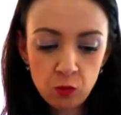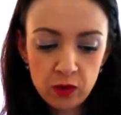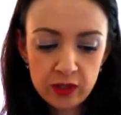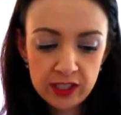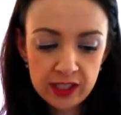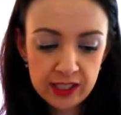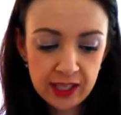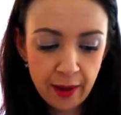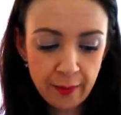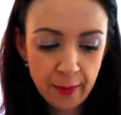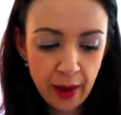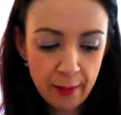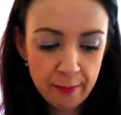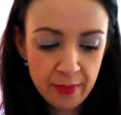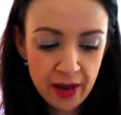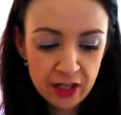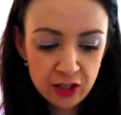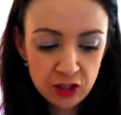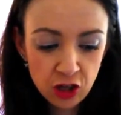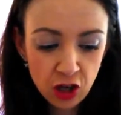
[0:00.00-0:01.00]
was some
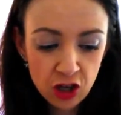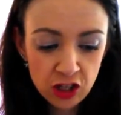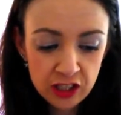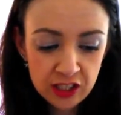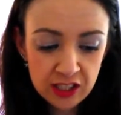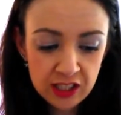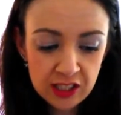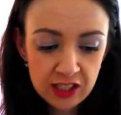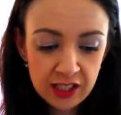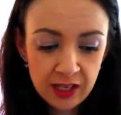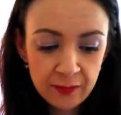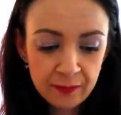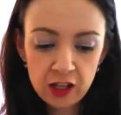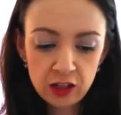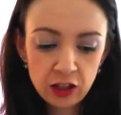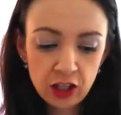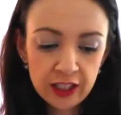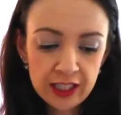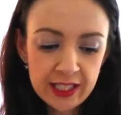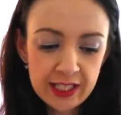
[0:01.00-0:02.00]
Mentos
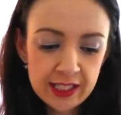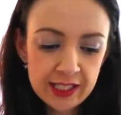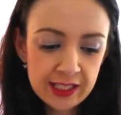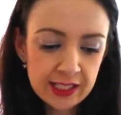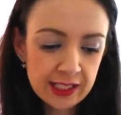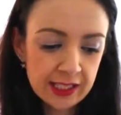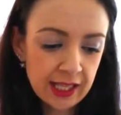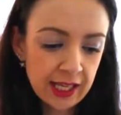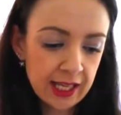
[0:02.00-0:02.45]
lollies